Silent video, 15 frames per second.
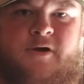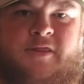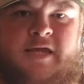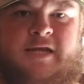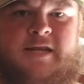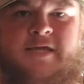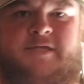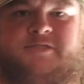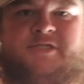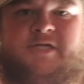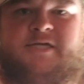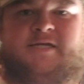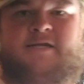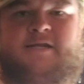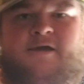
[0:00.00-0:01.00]
of that dead
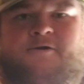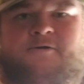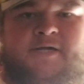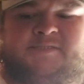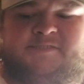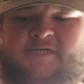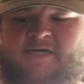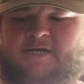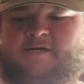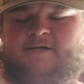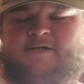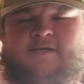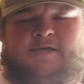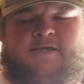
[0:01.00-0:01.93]
chicken down right there,